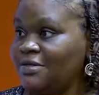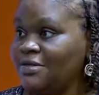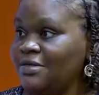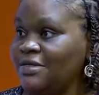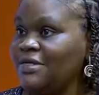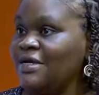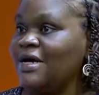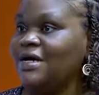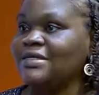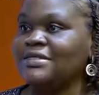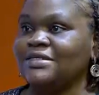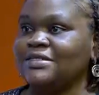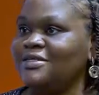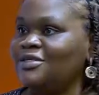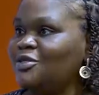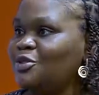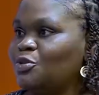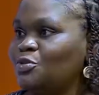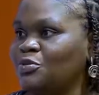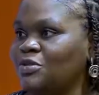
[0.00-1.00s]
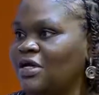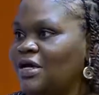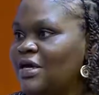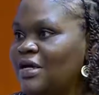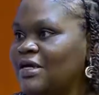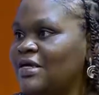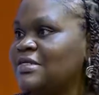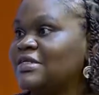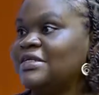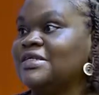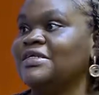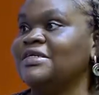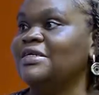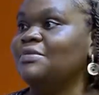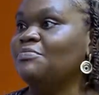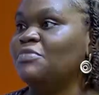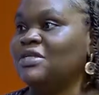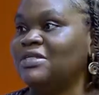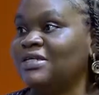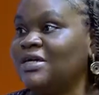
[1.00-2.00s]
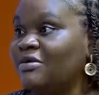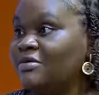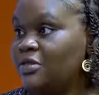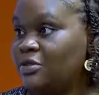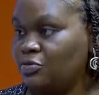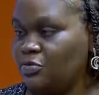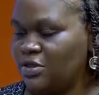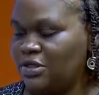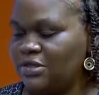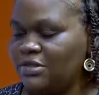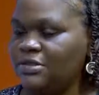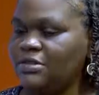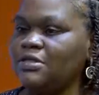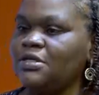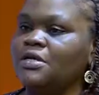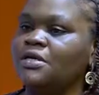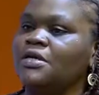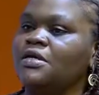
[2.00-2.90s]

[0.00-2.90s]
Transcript: He has a disorder, he has a mental illness.